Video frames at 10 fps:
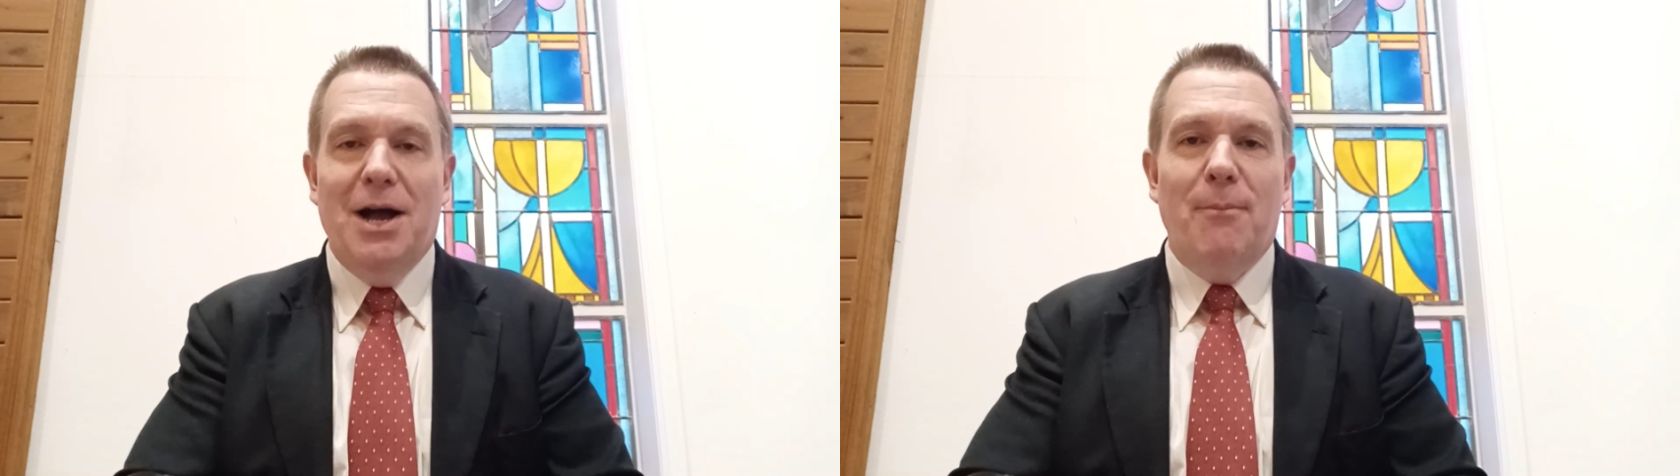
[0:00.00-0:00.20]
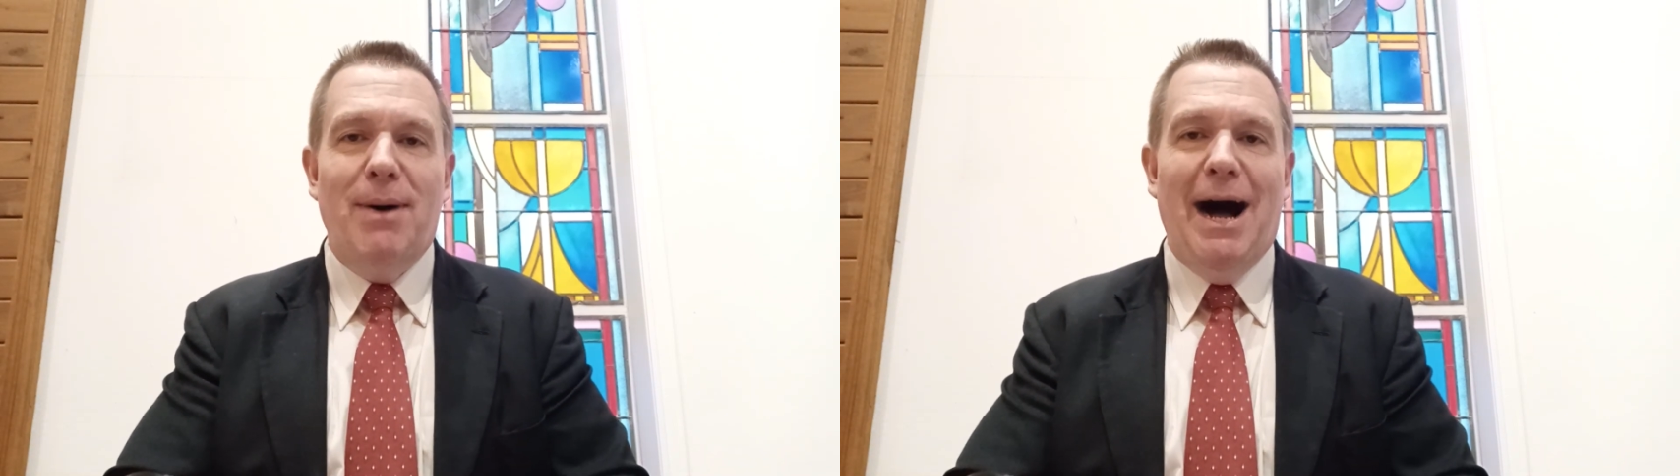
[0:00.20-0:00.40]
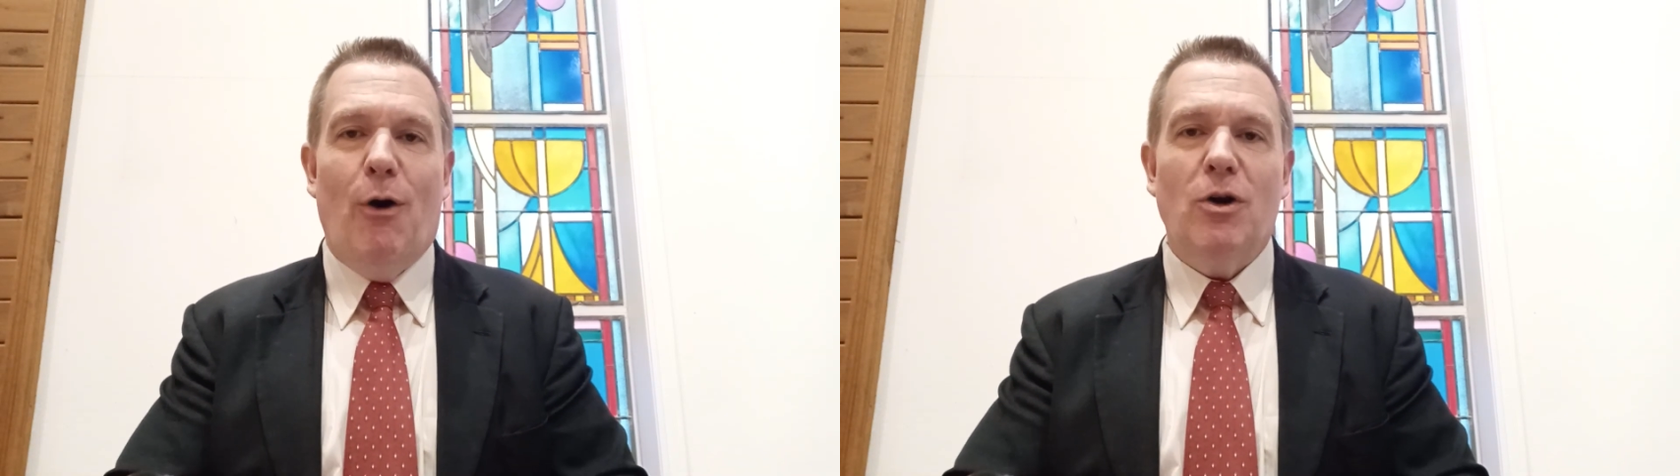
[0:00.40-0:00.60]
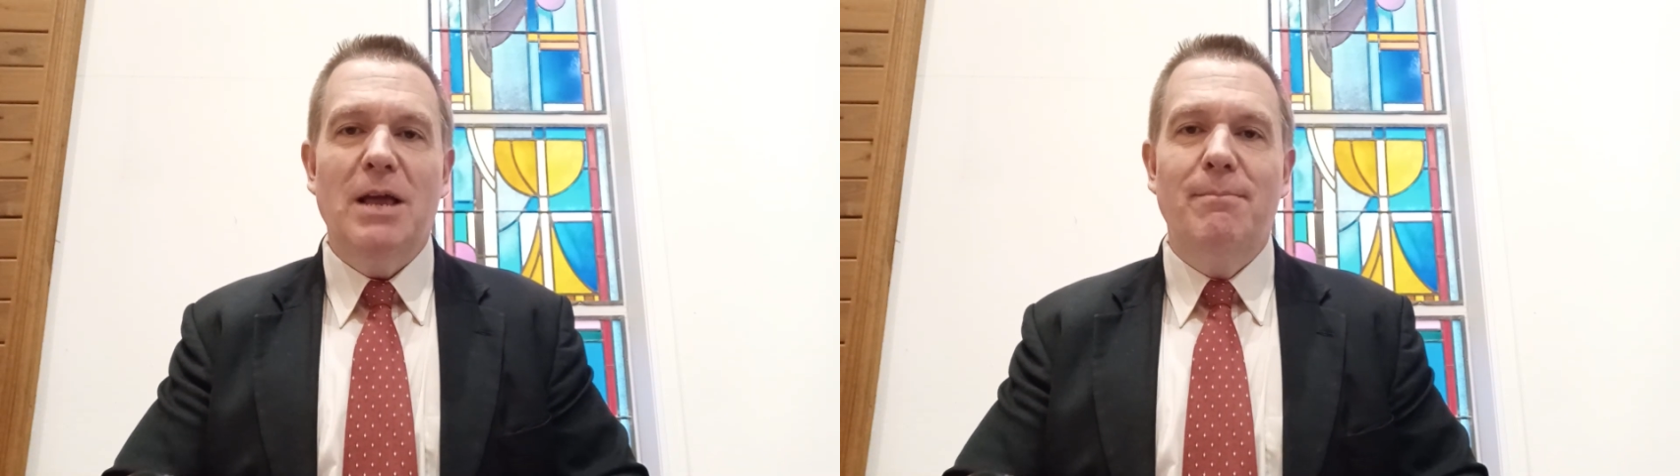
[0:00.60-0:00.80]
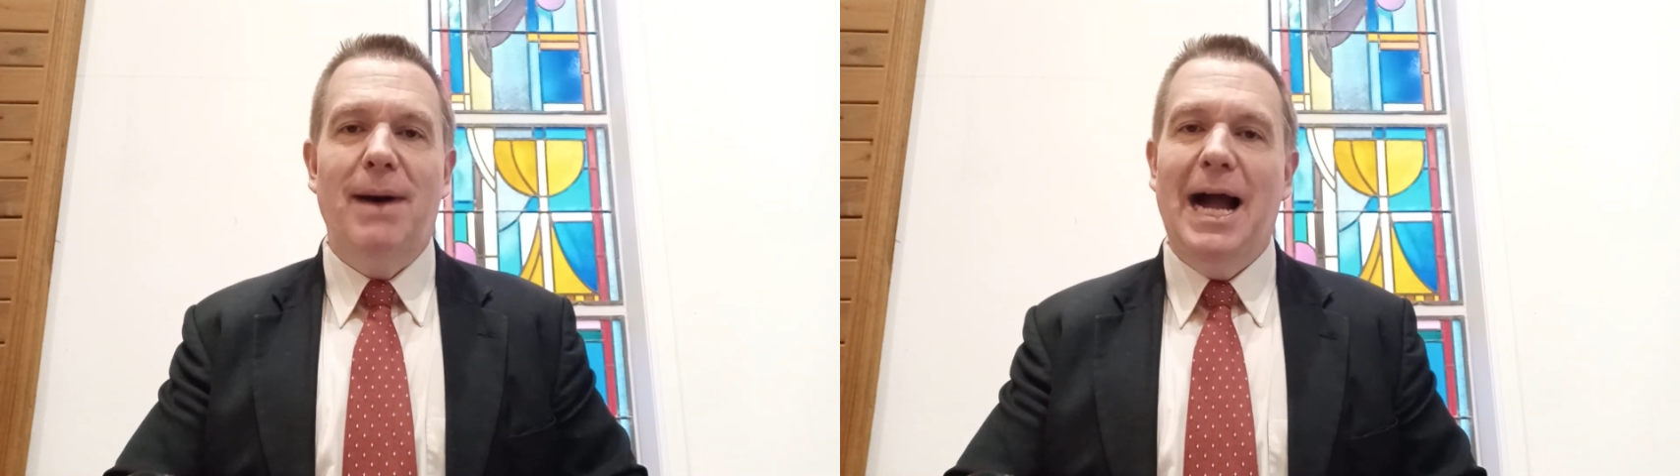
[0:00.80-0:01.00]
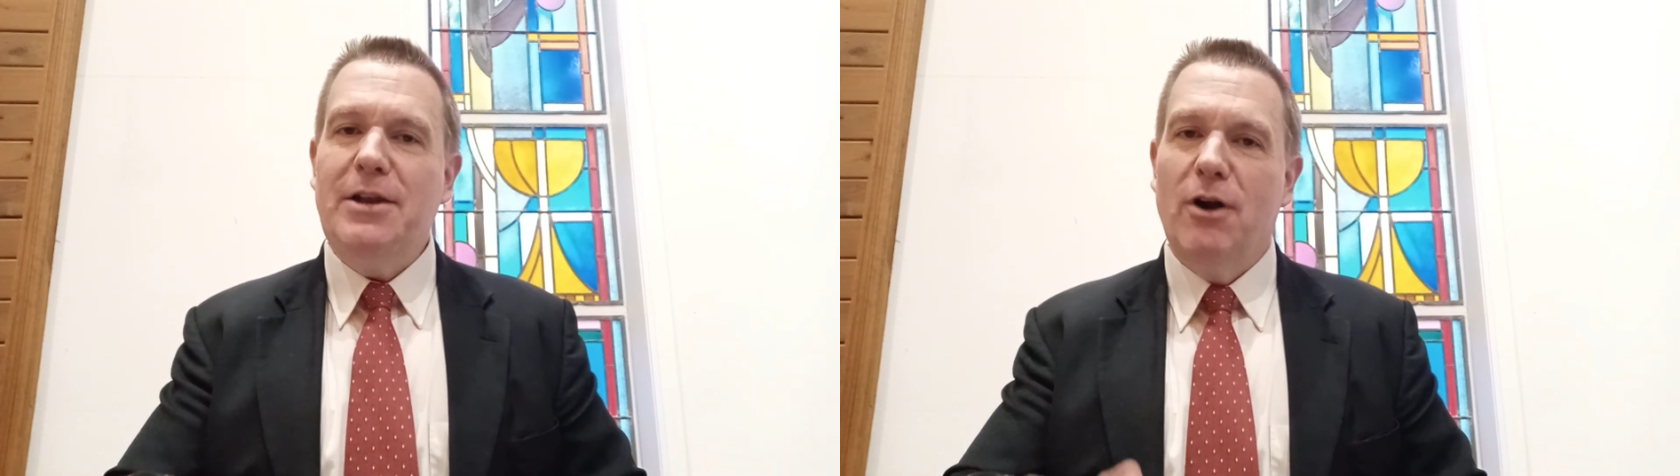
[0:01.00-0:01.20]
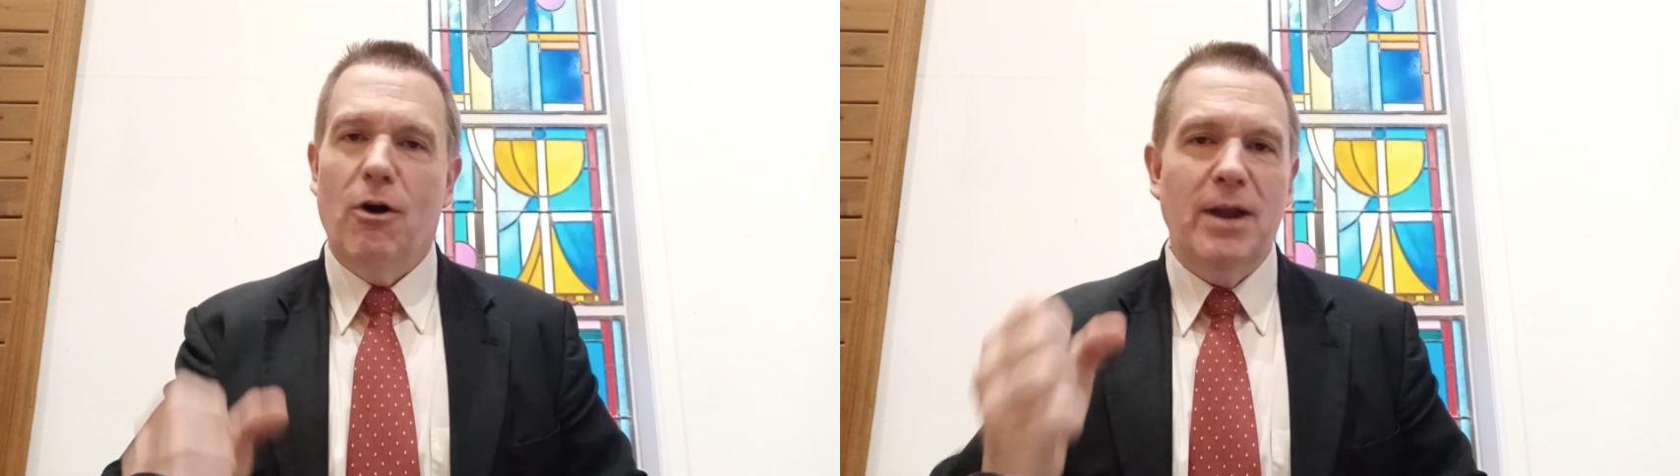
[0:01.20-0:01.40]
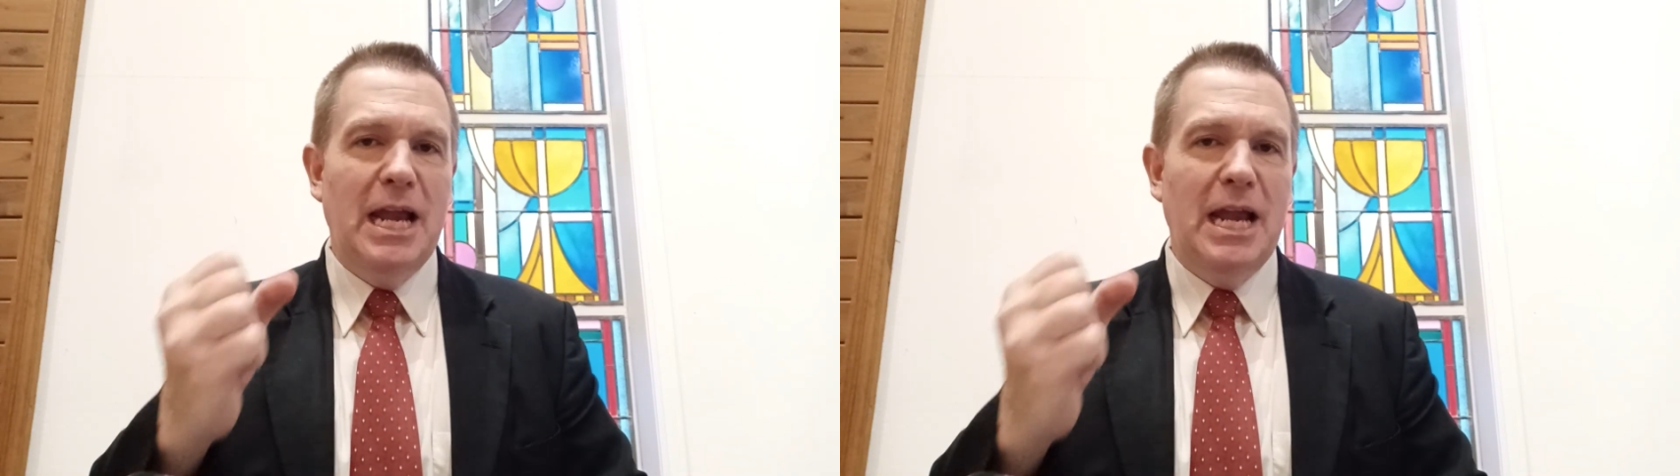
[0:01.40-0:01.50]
Power and might are